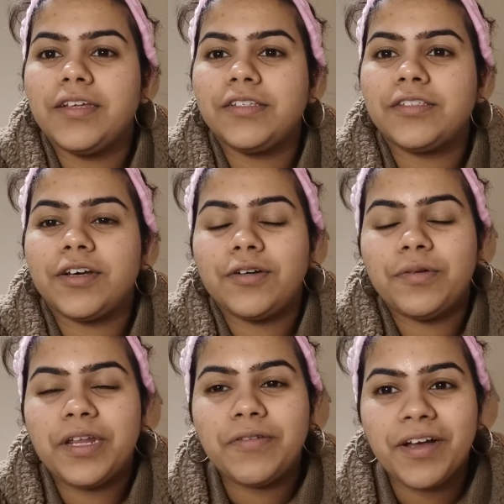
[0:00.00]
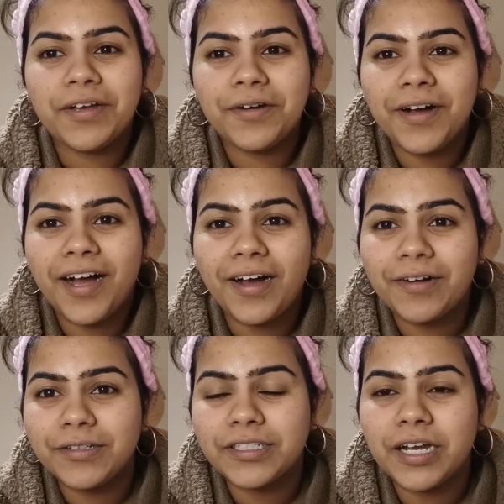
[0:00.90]
So whenever I go
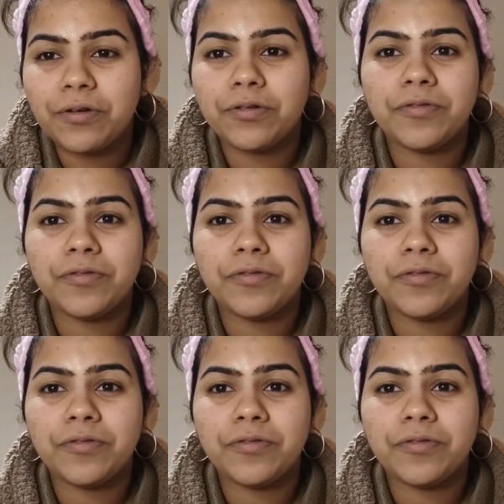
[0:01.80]
out, I